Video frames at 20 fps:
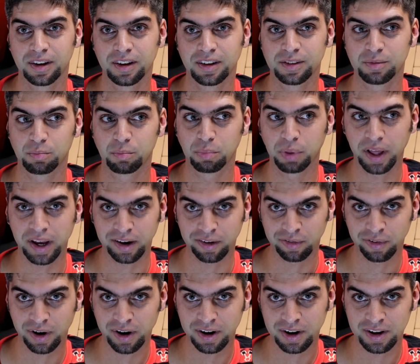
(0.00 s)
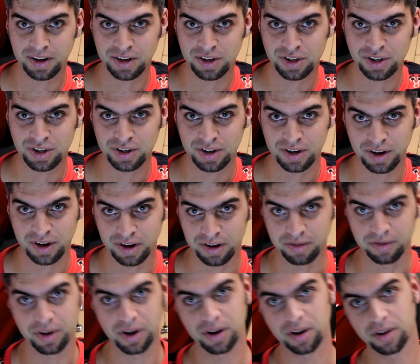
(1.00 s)
it's Black Friday edition
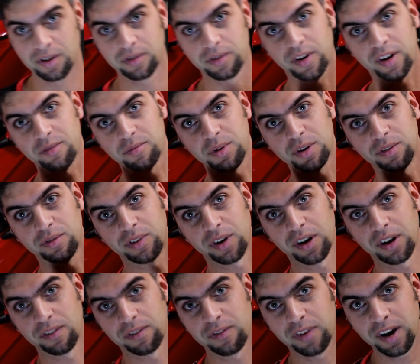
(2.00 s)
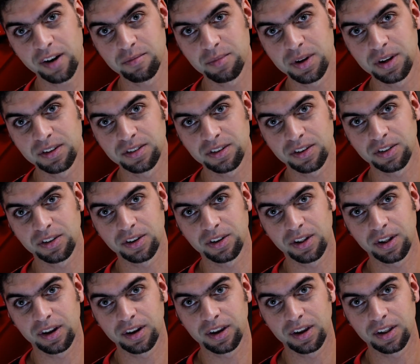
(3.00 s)
of 5 Minute Friday. 5 minutes on the
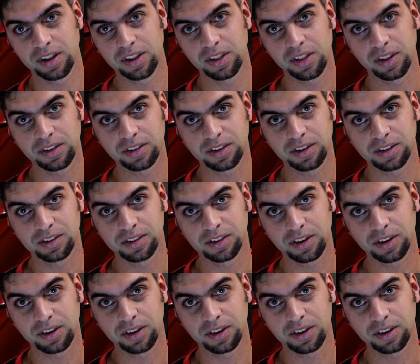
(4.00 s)
clock. Let's get